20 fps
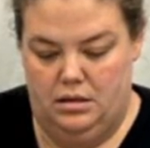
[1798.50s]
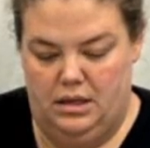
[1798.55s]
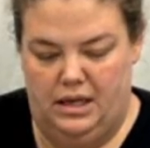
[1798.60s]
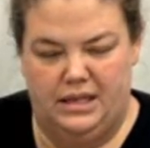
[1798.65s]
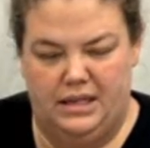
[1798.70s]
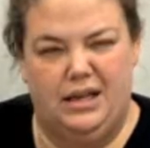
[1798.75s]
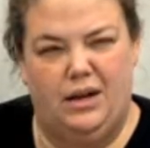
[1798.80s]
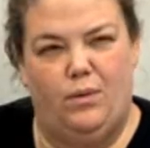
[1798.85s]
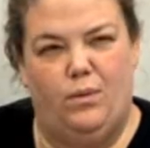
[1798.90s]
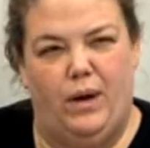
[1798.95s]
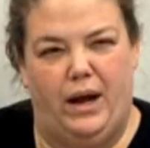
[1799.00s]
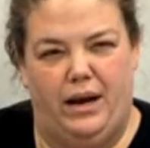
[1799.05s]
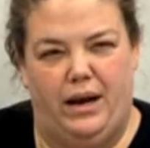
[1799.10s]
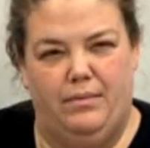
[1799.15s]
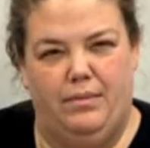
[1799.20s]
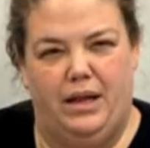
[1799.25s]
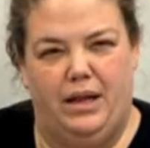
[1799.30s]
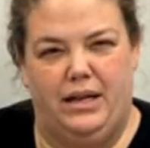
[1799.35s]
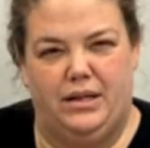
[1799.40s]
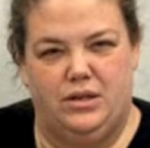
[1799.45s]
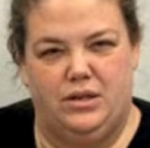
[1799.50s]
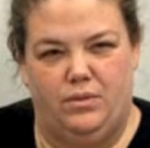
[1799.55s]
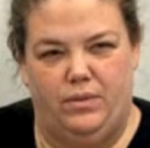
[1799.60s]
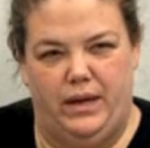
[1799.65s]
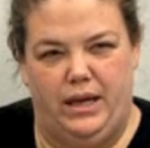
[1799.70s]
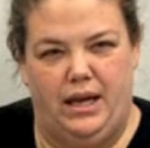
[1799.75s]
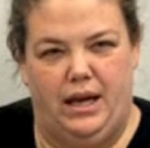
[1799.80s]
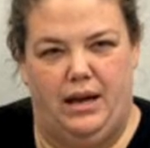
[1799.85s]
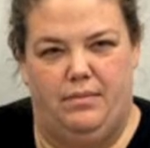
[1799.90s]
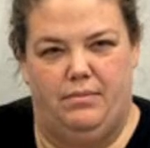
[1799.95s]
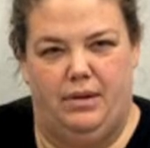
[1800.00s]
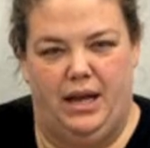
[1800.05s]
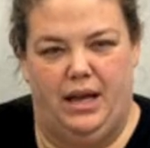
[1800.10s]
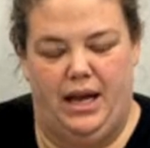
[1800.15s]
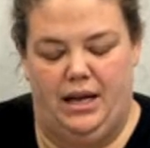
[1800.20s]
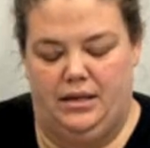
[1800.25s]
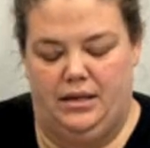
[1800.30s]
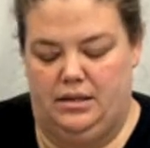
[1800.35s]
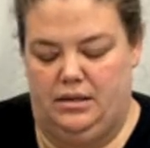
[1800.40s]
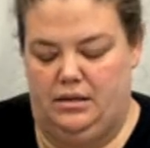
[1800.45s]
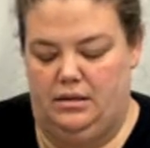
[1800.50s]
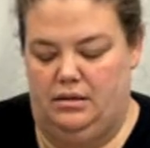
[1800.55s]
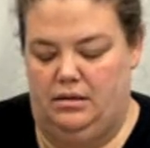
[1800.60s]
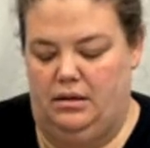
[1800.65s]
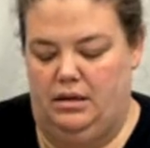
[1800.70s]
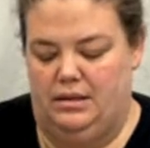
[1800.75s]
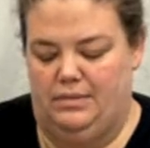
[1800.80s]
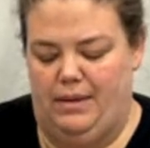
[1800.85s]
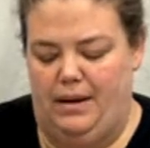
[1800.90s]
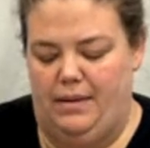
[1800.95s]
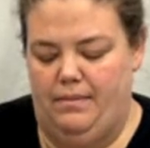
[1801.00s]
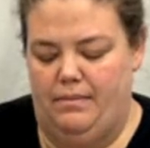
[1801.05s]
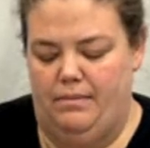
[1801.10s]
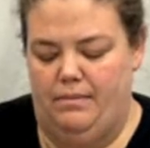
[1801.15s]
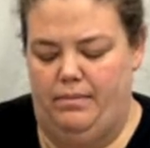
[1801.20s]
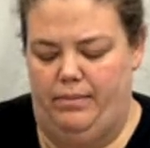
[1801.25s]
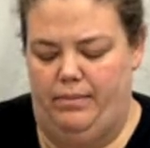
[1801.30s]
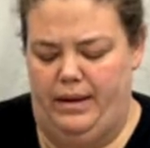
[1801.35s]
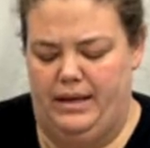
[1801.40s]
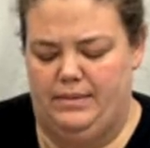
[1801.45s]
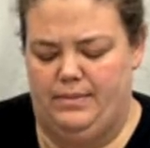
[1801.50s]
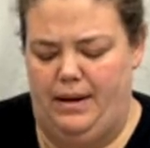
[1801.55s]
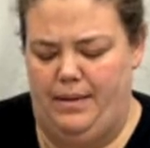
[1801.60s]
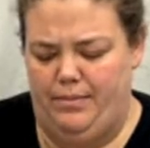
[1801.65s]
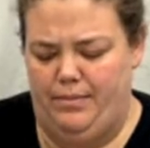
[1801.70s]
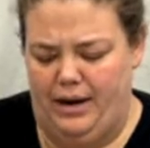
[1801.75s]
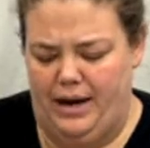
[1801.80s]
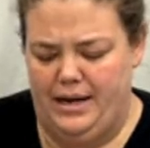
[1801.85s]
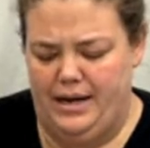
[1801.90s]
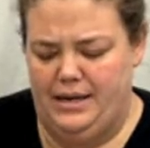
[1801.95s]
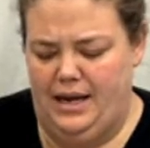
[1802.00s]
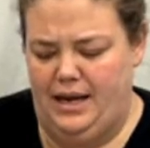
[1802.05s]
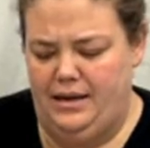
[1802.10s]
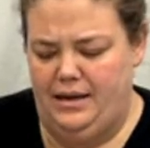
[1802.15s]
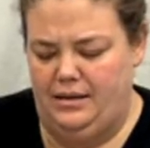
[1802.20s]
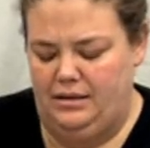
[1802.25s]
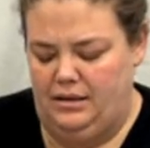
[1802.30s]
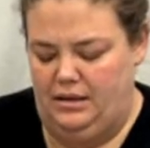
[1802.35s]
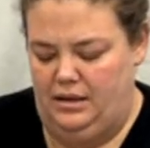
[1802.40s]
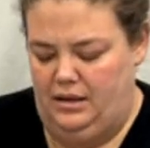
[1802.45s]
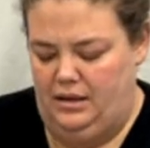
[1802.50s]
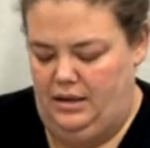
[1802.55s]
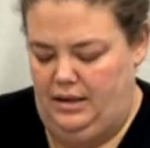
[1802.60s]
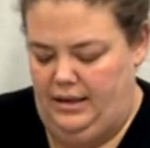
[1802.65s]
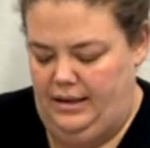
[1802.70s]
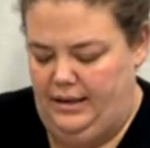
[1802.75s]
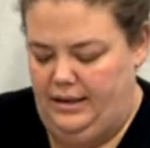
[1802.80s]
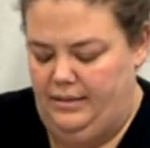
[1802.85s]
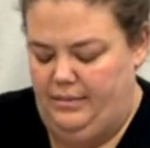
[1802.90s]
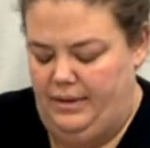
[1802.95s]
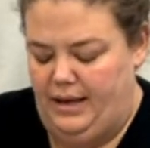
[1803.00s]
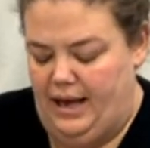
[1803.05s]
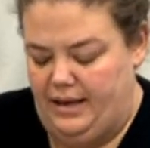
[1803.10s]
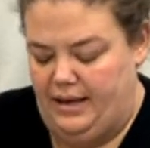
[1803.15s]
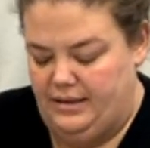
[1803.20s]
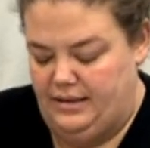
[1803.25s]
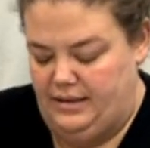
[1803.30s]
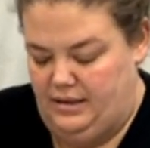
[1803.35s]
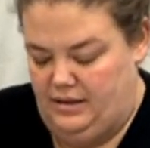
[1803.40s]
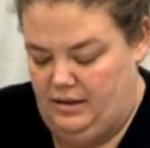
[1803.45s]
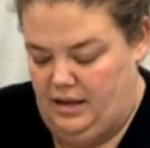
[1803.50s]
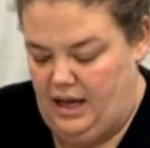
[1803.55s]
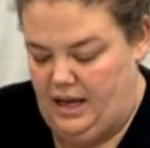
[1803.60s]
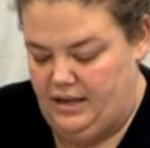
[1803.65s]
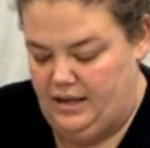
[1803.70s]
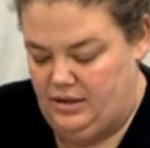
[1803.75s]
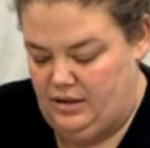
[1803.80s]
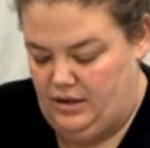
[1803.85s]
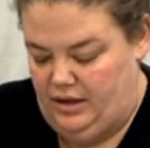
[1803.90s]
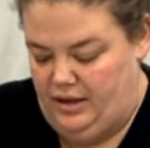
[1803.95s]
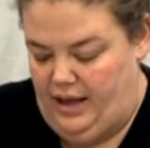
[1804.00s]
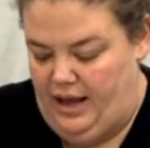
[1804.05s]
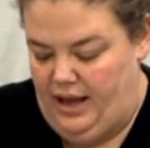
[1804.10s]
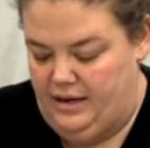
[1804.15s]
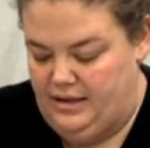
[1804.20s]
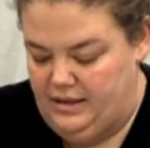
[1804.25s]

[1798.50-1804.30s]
Did I say wedding plans or weekend plans? Is my brain dead? Yes, the answer to that